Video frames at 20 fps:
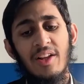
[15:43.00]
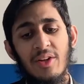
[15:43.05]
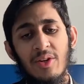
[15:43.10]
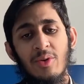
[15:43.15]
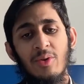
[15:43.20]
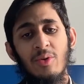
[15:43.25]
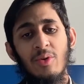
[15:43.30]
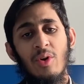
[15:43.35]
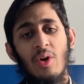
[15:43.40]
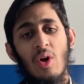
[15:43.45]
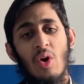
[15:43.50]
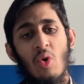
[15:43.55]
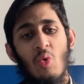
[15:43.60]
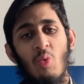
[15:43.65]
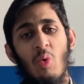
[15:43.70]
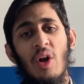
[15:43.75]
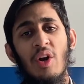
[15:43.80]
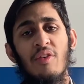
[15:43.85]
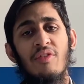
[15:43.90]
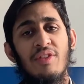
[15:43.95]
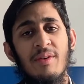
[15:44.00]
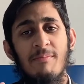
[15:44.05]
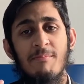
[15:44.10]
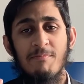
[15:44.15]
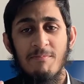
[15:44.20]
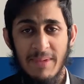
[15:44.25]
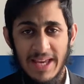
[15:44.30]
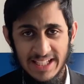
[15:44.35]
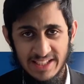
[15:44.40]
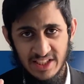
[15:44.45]
you one of the
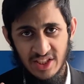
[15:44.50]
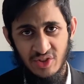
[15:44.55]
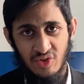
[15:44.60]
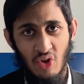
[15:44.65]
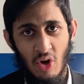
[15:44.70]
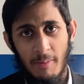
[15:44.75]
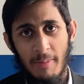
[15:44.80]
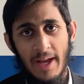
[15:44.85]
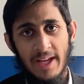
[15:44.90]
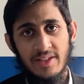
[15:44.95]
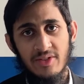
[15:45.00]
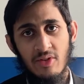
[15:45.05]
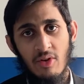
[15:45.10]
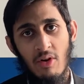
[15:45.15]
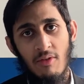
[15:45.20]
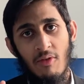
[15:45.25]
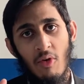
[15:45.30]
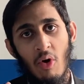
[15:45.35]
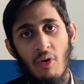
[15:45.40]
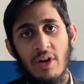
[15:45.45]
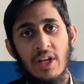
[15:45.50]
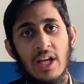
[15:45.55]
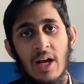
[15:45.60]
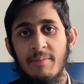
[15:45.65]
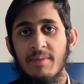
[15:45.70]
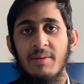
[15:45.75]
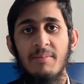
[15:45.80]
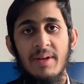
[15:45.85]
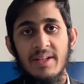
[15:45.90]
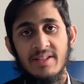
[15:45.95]
major drawbacks of
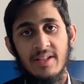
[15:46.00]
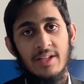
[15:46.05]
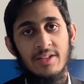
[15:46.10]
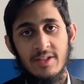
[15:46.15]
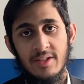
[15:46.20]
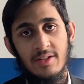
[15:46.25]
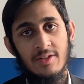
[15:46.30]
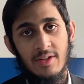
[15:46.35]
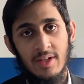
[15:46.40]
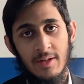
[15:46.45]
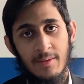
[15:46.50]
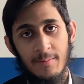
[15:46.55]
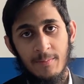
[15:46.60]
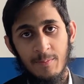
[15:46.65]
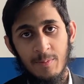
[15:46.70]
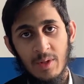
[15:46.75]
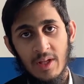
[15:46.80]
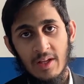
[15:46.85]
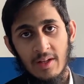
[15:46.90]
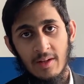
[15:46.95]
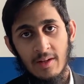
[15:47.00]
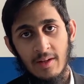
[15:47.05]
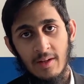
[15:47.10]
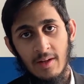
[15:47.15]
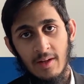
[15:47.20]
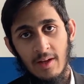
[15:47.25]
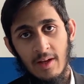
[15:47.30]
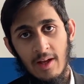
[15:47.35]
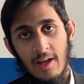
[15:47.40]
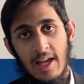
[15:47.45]
origami-based engineering.
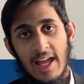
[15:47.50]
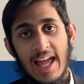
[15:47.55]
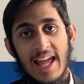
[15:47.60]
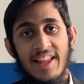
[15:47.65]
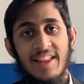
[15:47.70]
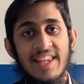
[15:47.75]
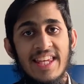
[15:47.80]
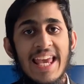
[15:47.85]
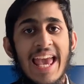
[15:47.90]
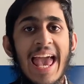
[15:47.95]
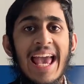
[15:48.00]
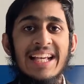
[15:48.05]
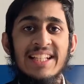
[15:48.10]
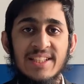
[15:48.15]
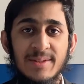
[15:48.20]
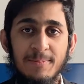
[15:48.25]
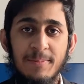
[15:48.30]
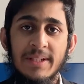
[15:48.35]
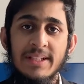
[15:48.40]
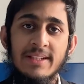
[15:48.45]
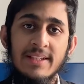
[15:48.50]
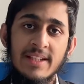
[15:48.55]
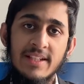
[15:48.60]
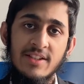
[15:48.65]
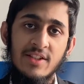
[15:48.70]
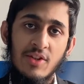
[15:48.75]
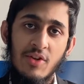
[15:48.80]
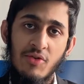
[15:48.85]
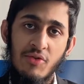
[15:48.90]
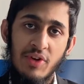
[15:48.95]
The
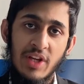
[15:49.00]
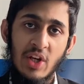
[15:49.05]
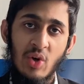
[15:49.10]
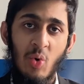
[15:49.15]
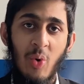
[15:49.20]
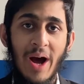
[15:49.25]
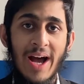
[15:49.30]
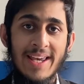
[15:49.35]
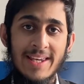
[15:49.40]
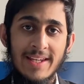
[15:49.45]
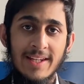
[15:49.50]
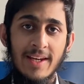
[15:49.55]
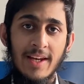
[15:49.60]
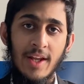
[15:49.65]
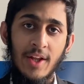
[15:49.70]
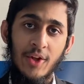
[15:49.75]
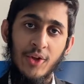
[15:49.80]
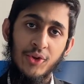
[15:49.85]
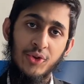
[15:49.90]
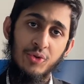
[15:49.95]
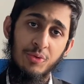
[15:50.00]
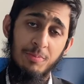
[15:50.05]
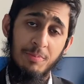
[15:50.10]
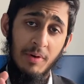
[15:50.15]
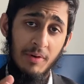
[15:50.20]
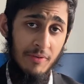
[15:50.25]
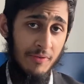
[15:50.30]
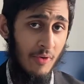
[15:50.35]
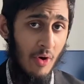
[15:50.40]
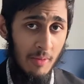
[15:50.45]
expertise required to
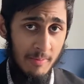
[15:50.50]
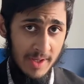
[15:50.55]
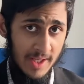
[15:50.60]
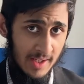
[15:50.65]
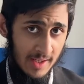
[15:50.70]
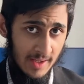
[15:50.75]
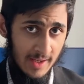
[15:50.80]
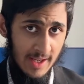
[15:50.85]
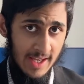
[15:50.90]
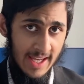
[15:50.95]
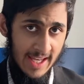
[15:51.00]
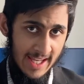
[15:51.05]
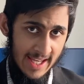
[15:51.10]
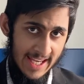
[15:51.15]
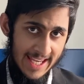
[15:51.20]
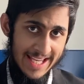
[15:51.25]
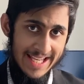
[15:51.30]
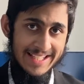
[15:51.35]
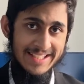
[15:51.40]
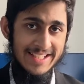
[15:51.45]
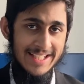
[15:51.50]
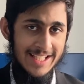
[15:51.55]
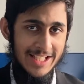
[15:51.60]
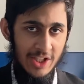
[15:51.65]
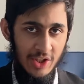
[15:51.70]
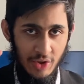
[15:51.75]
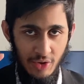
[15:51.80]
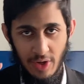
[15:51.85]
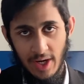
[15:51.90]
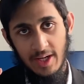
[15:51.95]
perform it is
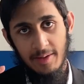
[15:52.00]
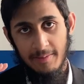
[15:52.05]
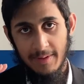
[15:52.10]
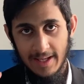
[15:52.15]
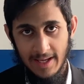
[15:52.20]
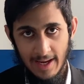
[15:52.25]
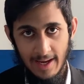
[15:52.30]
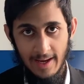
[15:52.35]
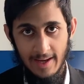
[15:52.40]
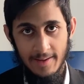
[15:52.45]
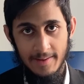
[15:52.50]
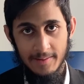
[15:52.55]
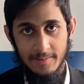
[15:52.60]
incredibly high.